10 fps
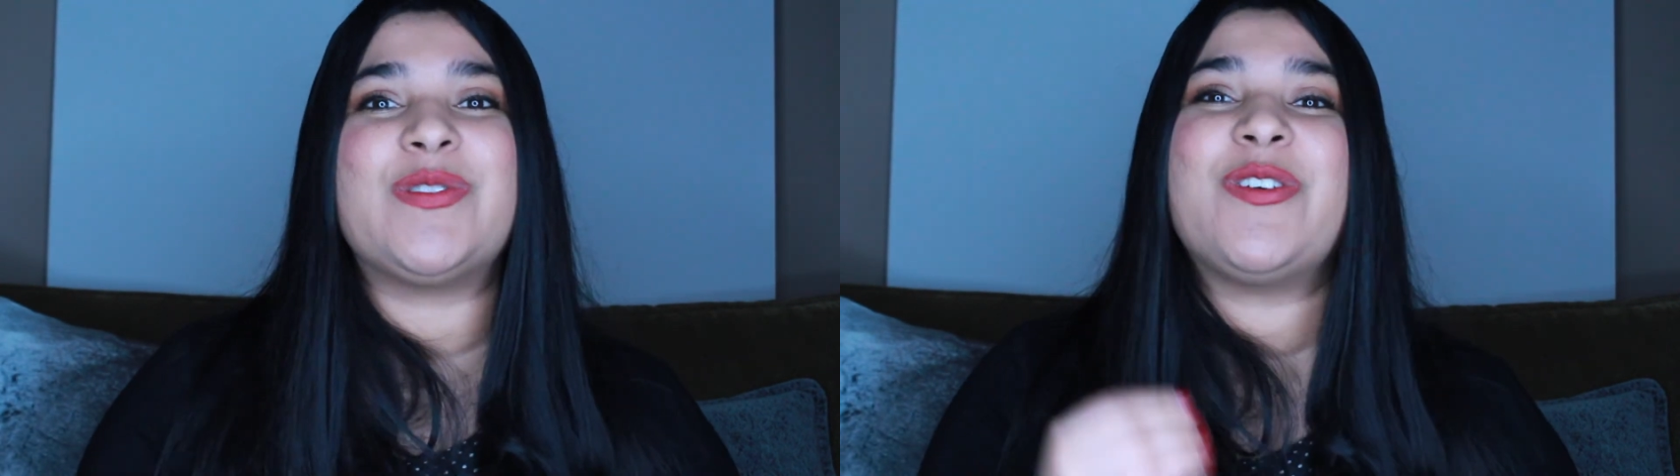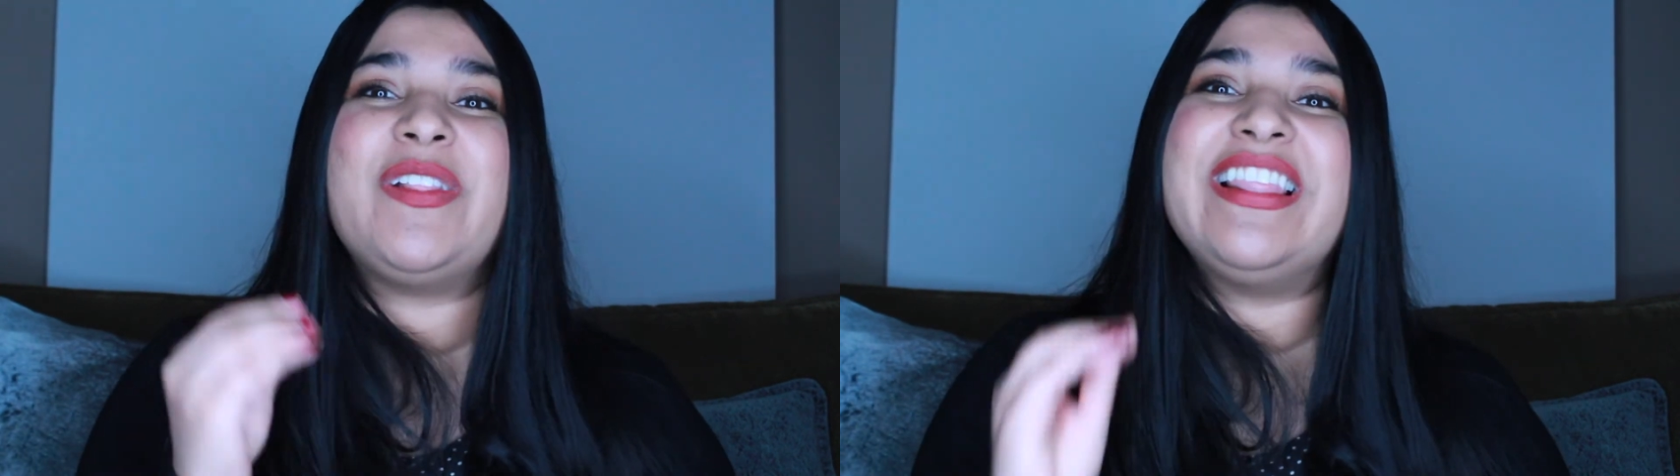
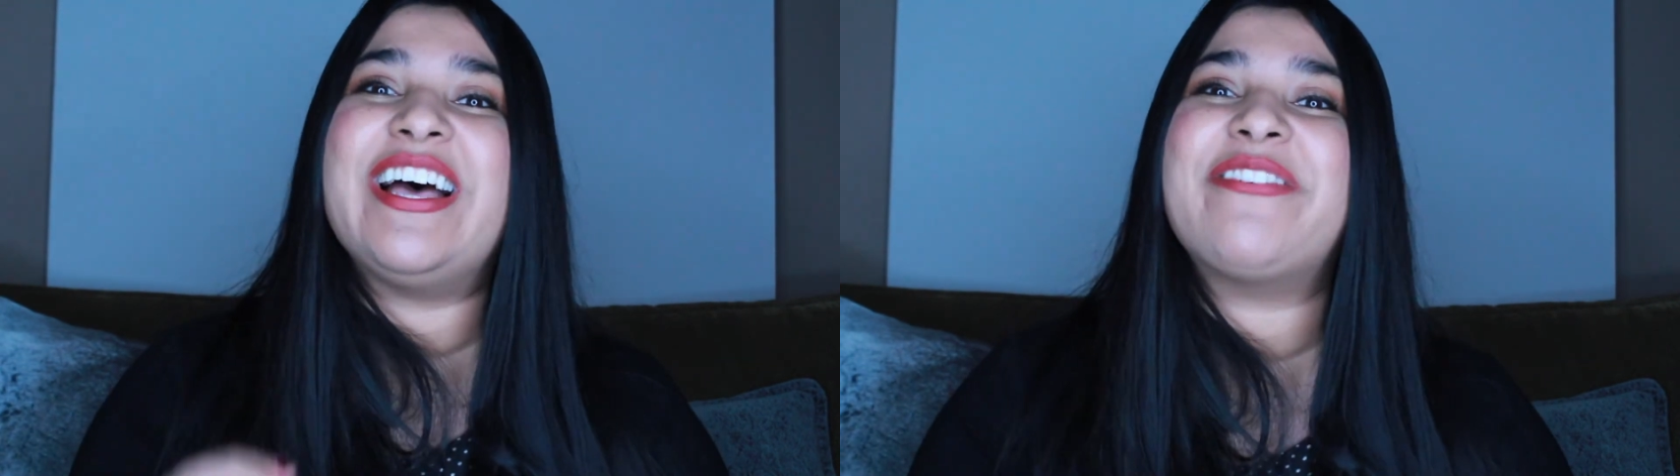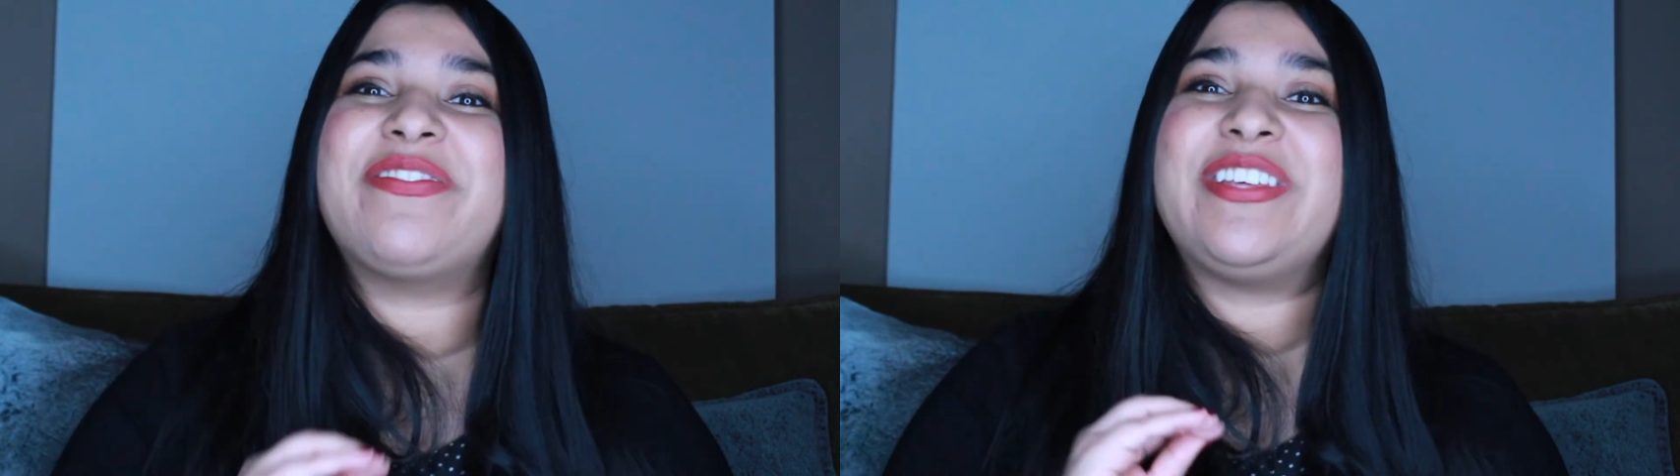So
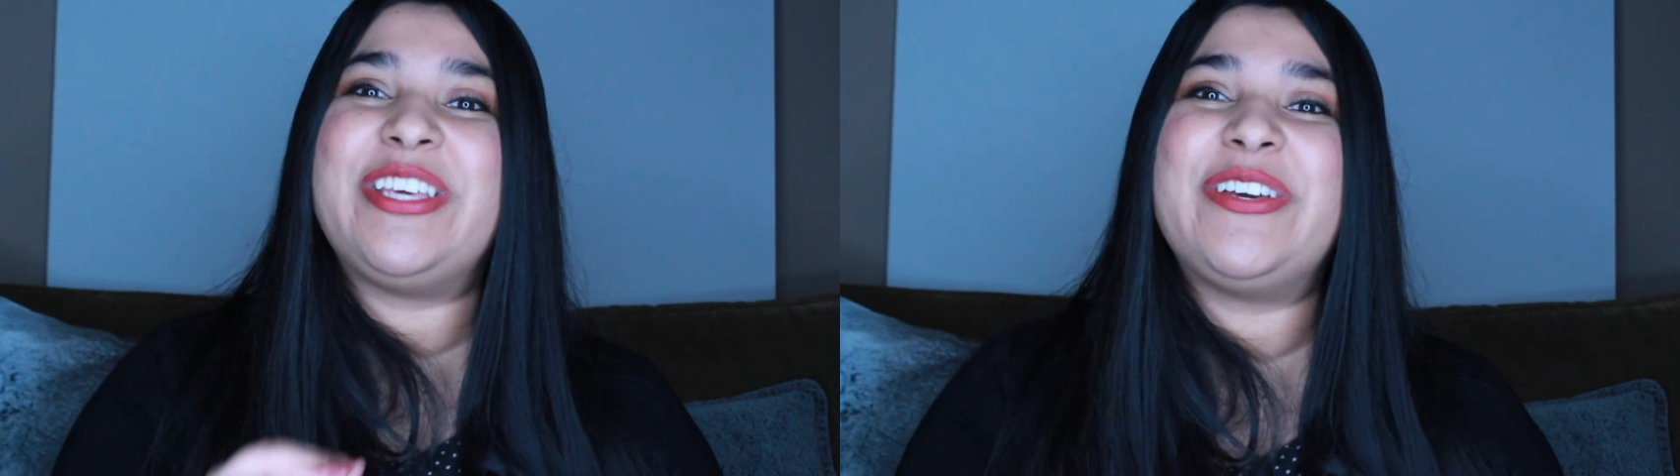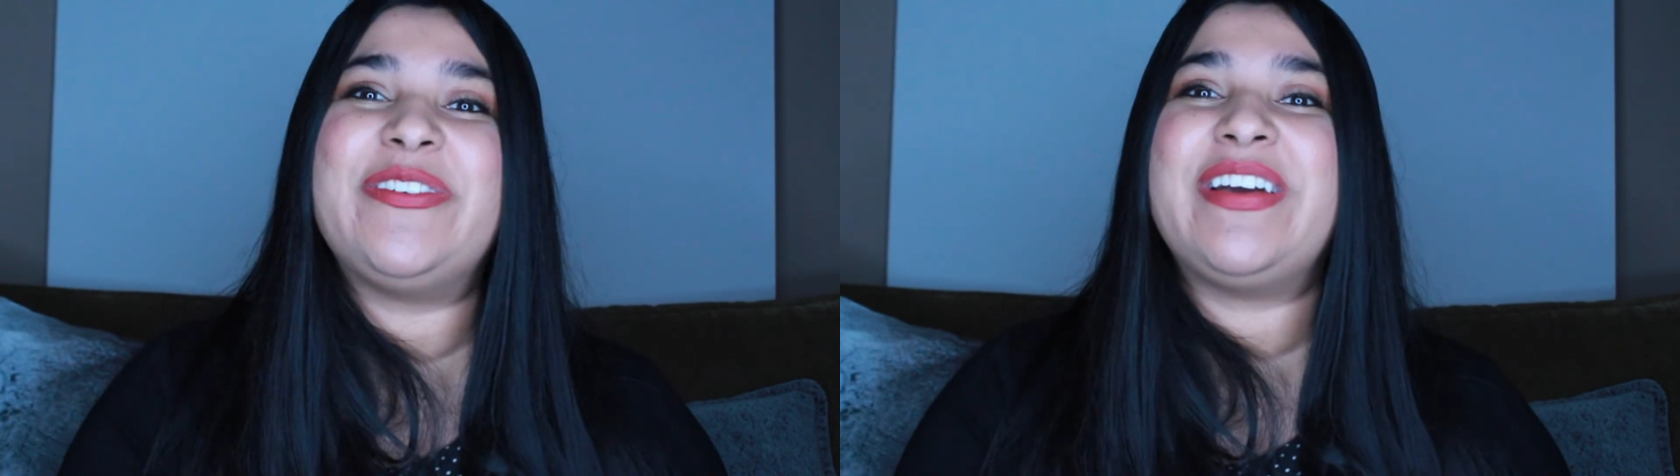love
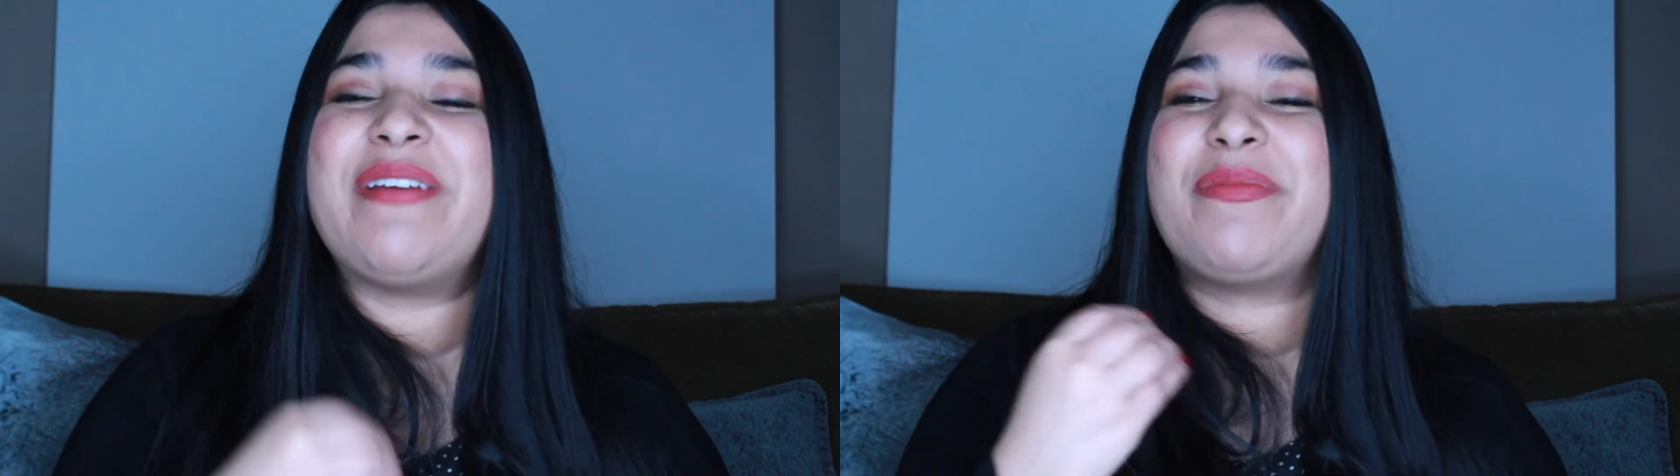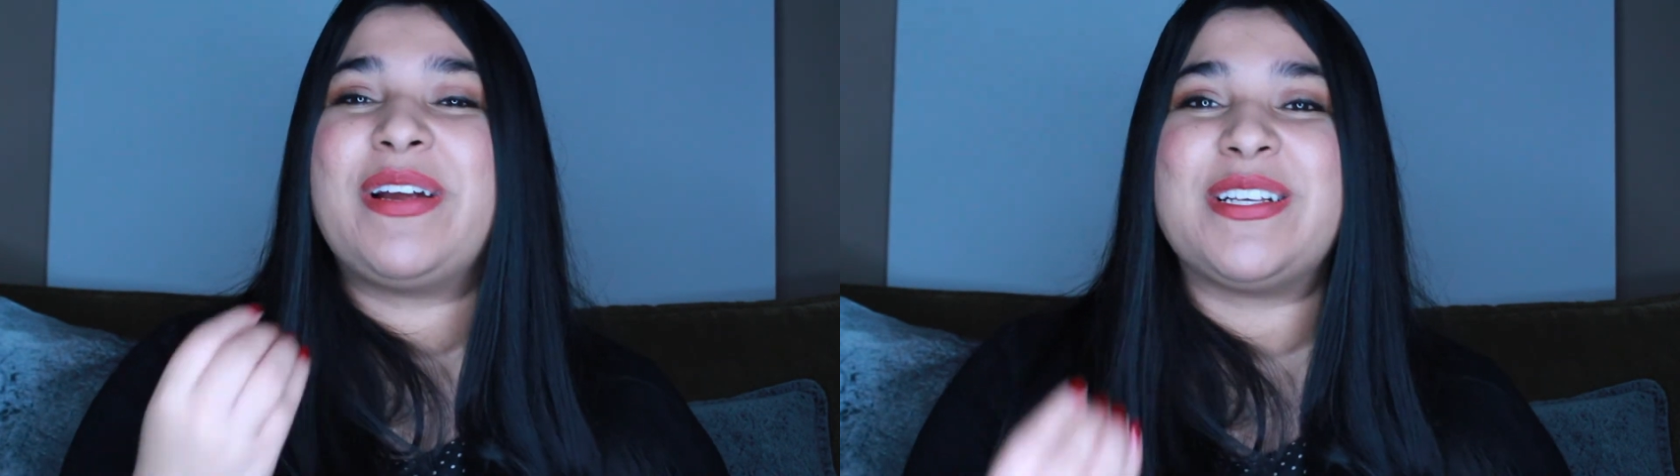you,
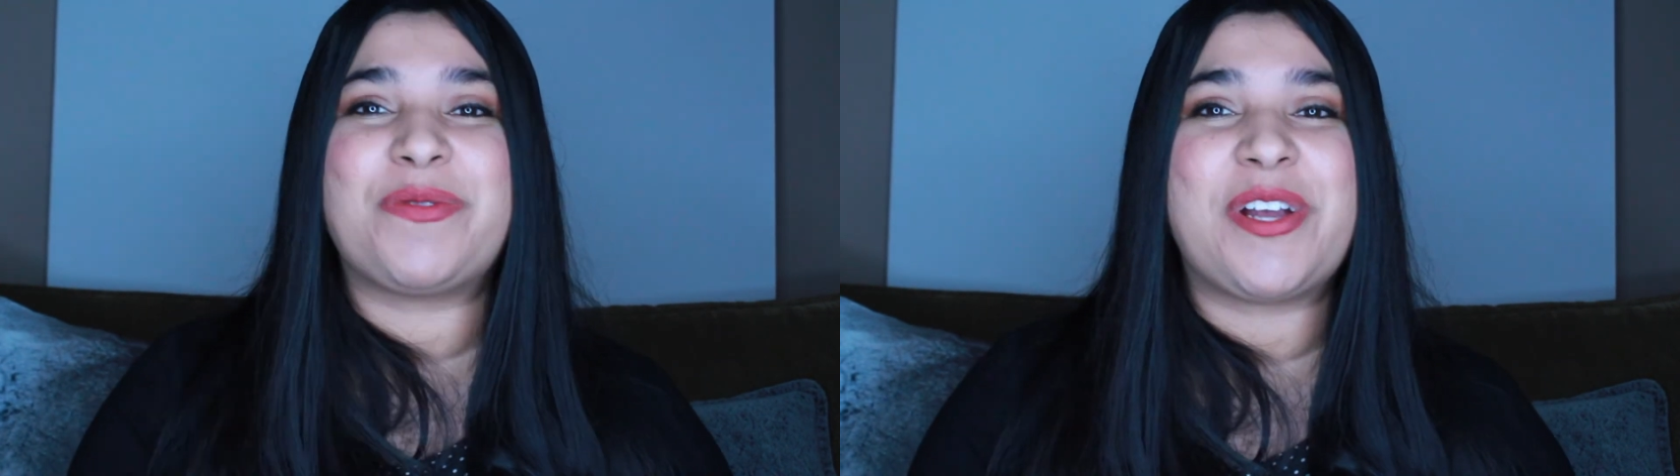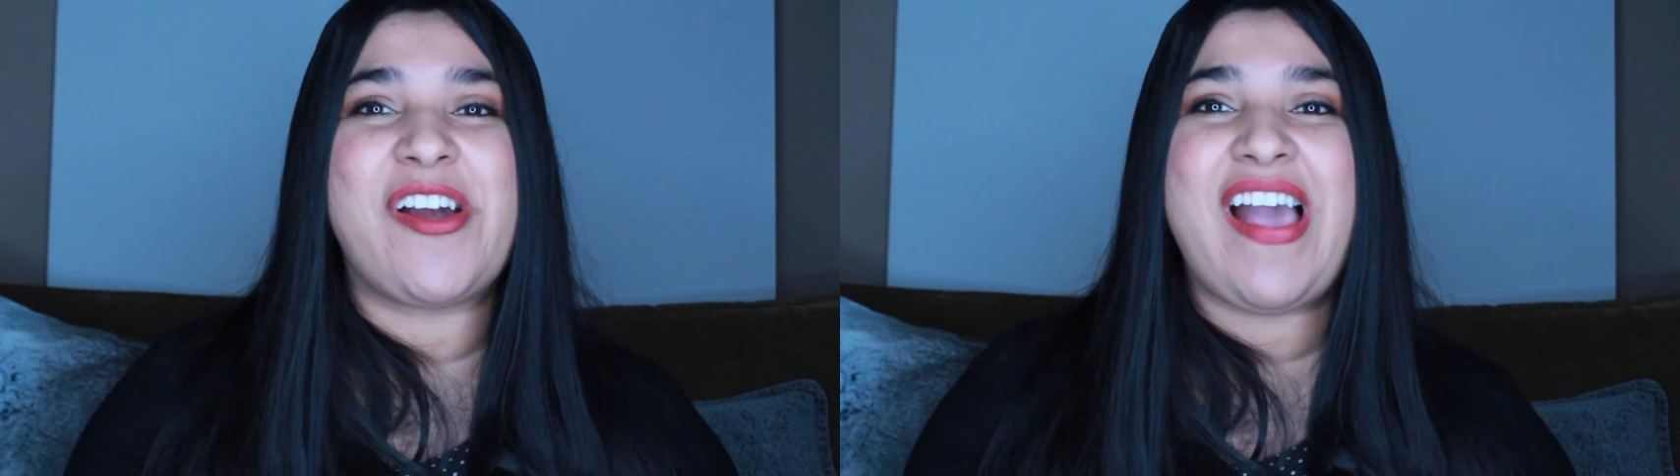embrace
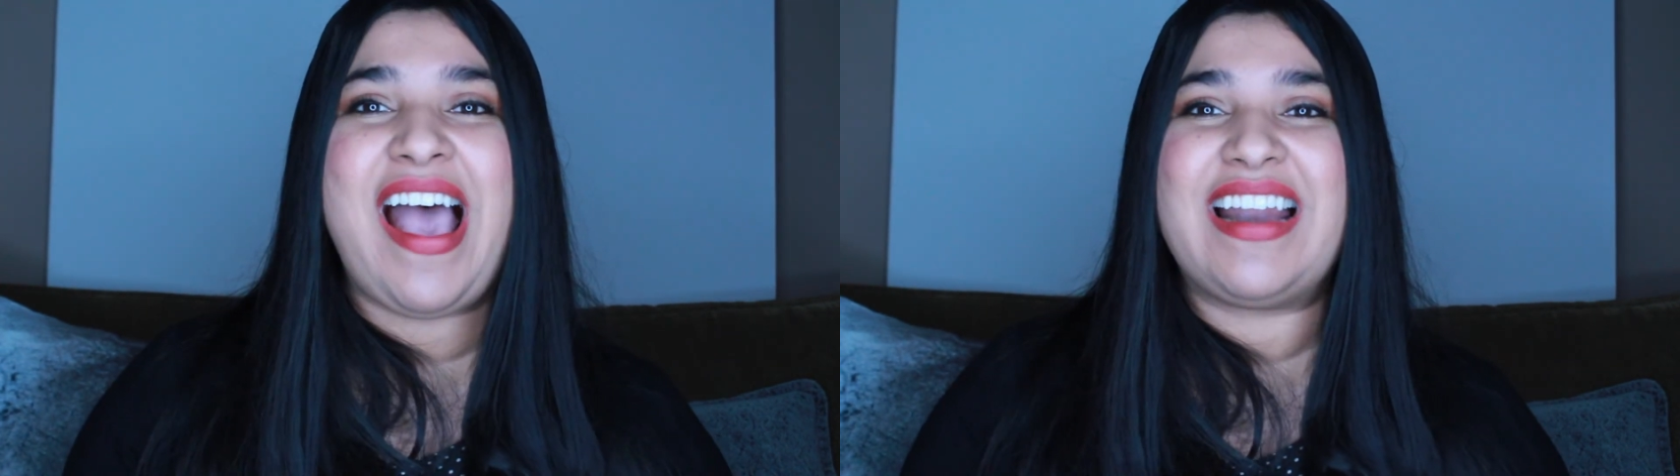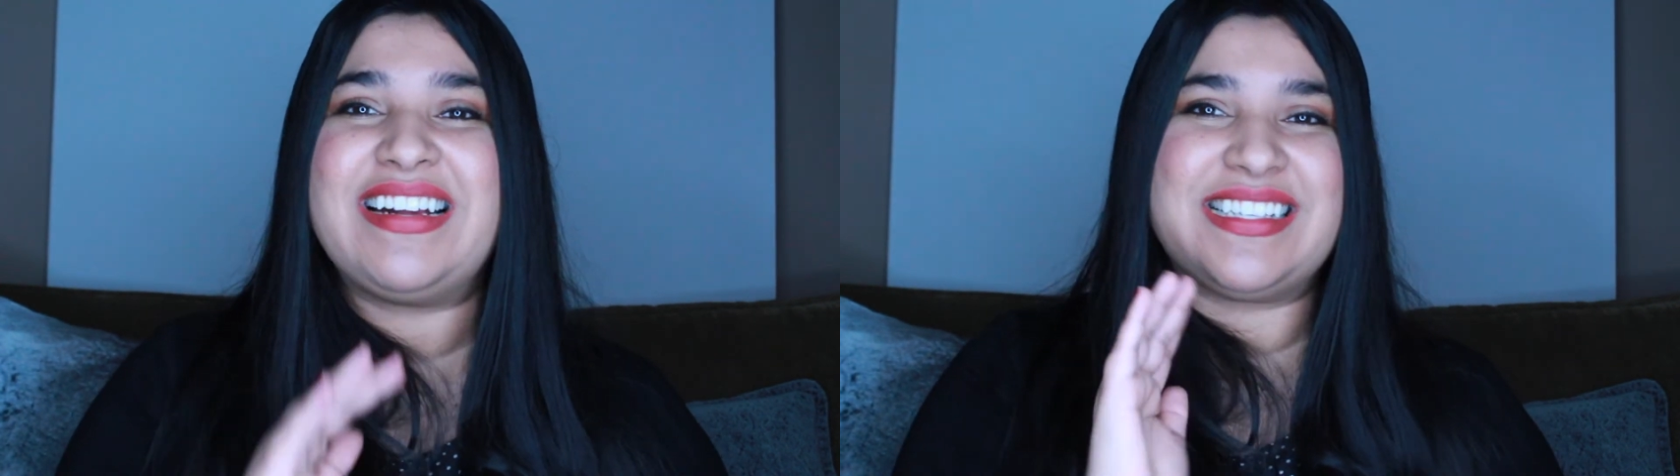where you're at,